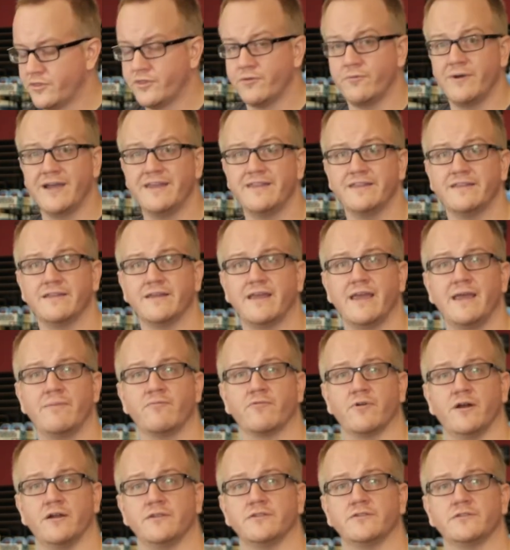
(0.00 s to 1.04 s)
The way that the game
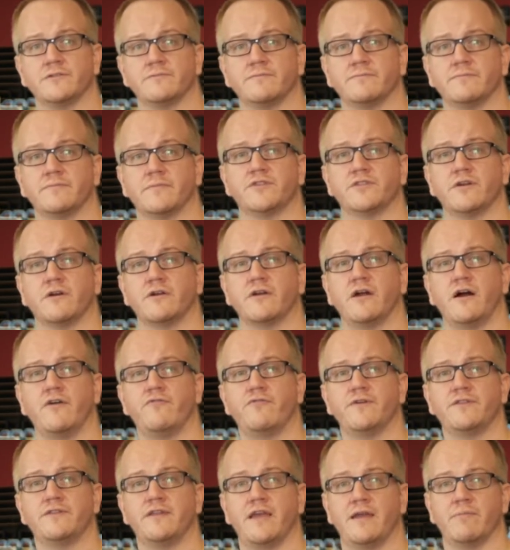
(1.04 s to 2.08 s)
runs, you start
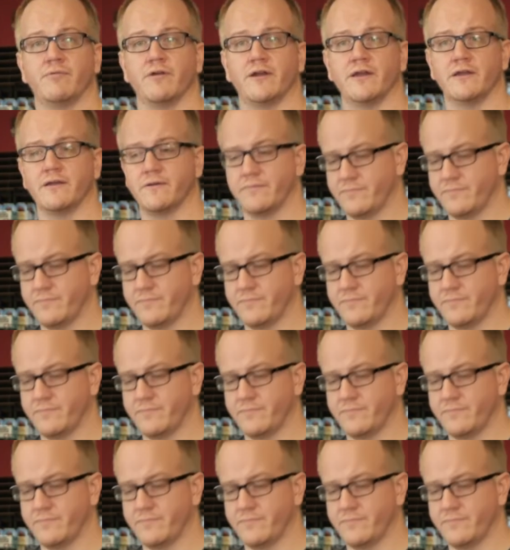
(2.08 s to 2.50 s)
off with Daybreak,